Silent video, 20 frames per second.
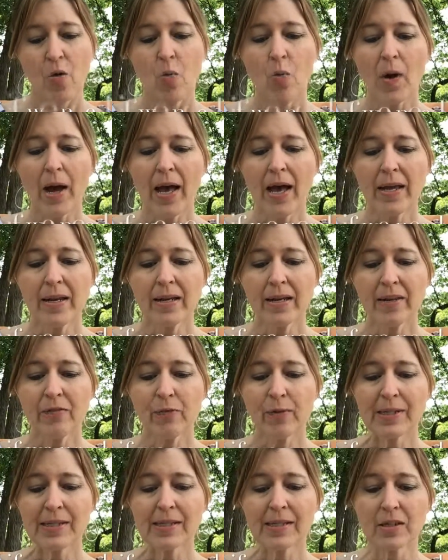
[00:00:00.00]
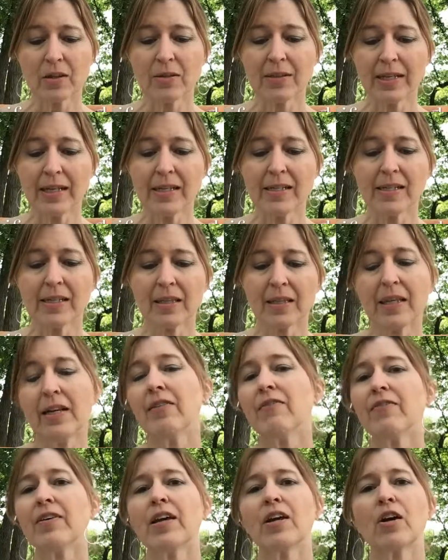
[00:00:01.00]
What if we still need to
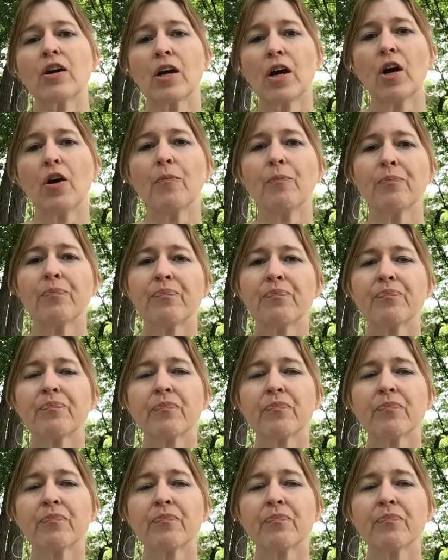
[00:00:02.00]
live in our home?